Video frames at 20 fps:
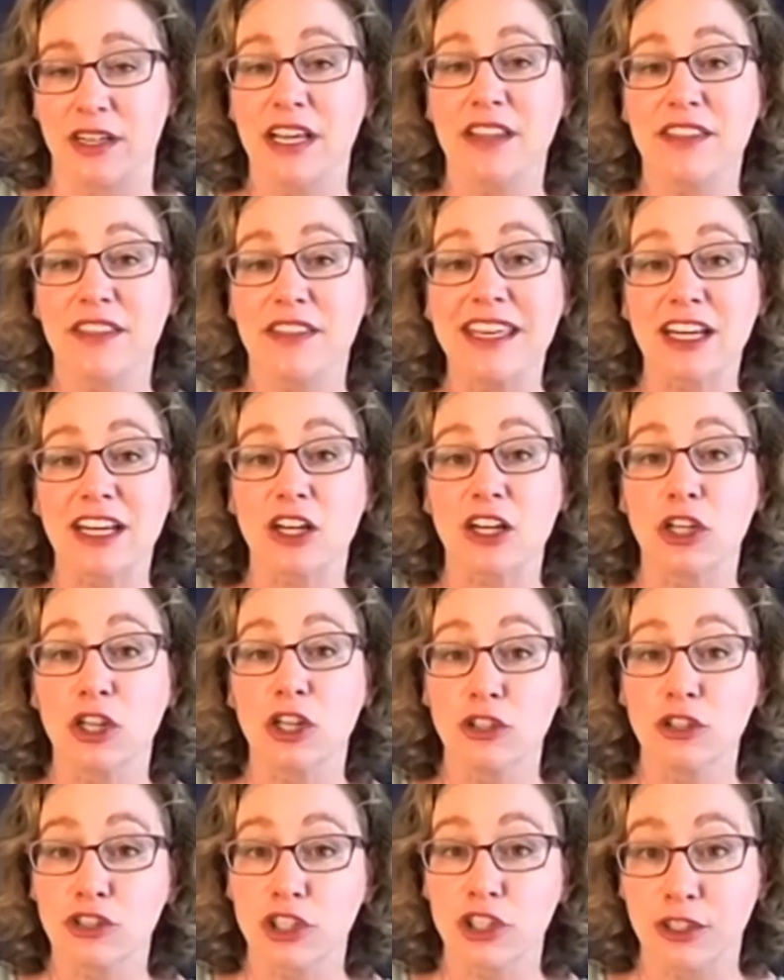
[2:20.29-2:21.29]
the
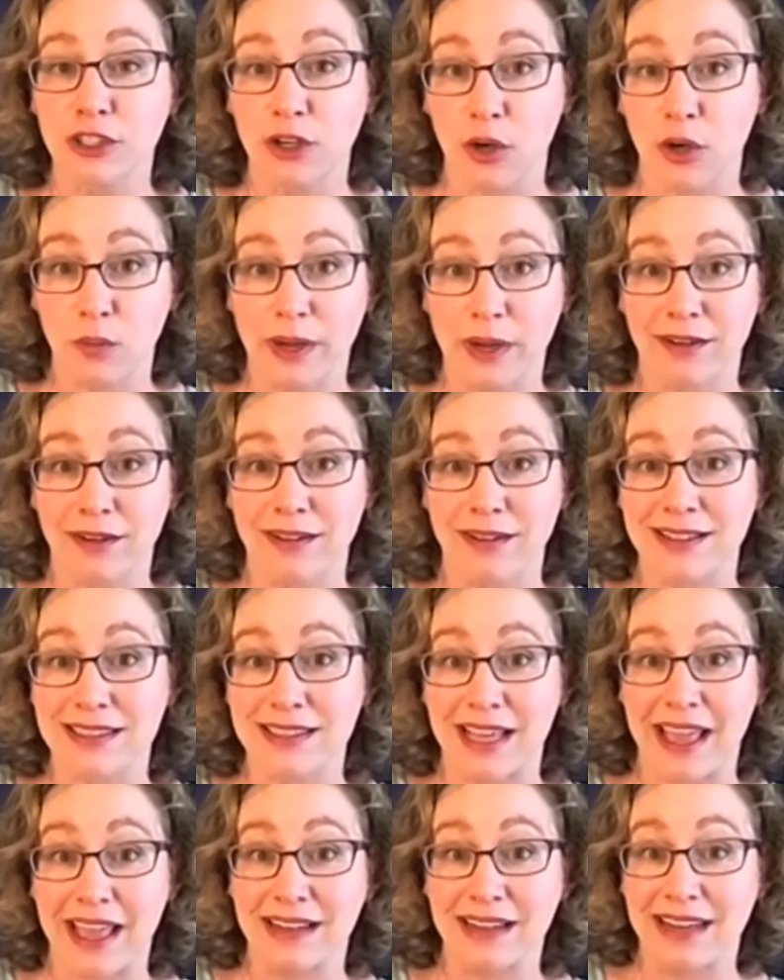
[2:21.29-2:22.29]
inclusion awareness
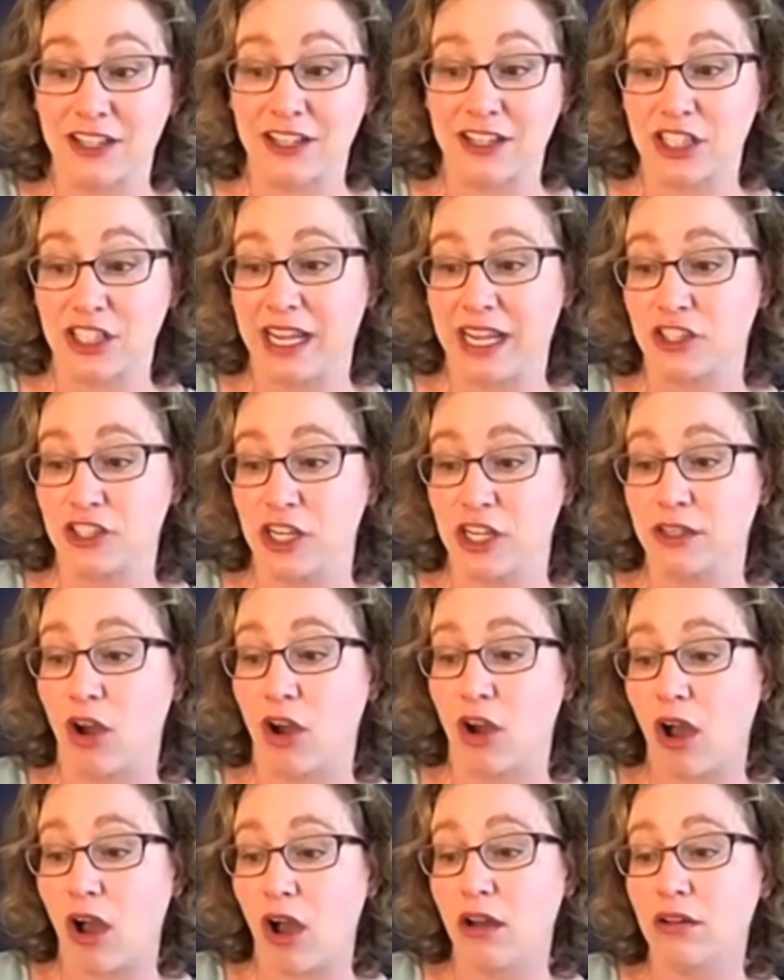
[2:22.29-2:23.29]
and education
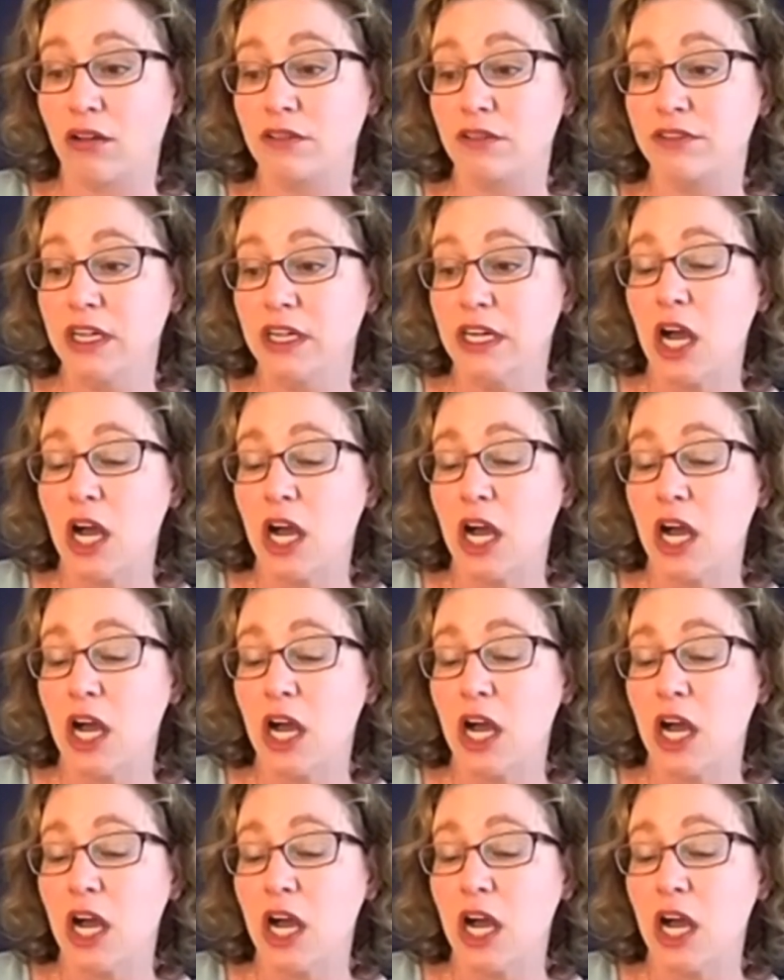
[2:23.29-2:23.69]
of